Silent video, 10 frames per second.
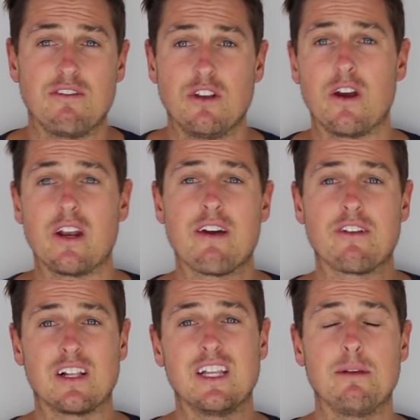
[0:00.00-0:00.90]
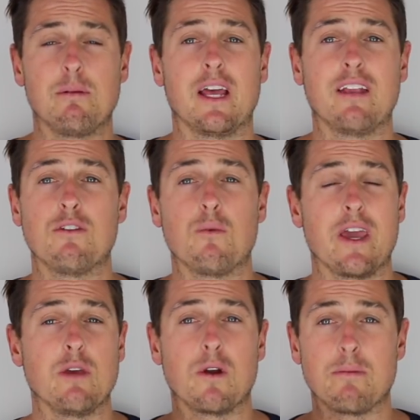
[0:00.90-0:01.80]
If you don't have a clear plan for
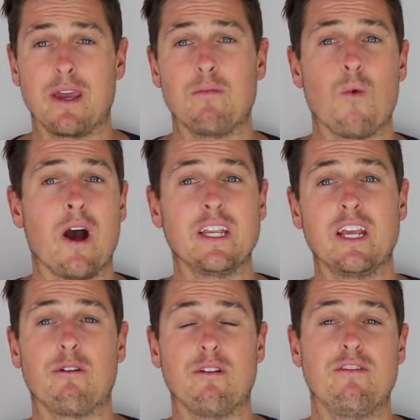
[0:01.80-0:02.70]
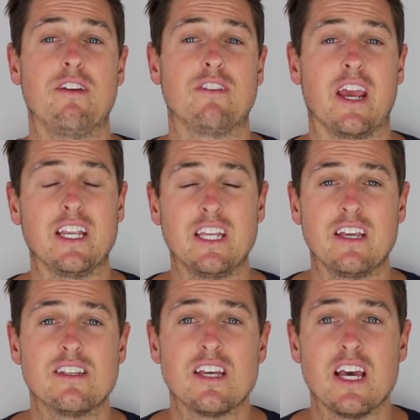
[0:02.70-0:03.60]
where you want to be in 1 year and 15
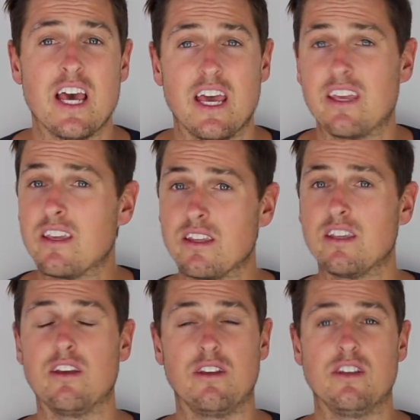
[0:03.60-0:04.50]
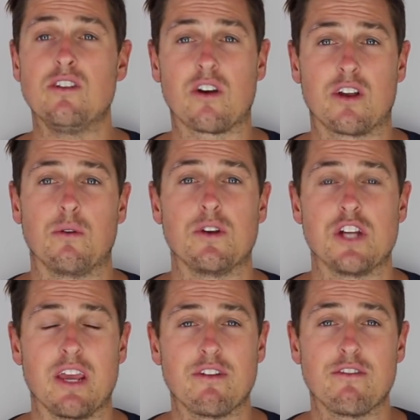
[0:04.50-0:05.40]
years, you're not going to
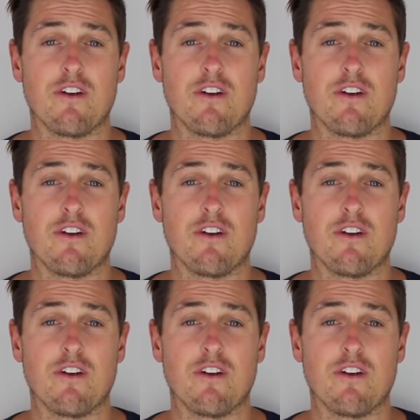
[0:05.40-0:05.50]
achieve it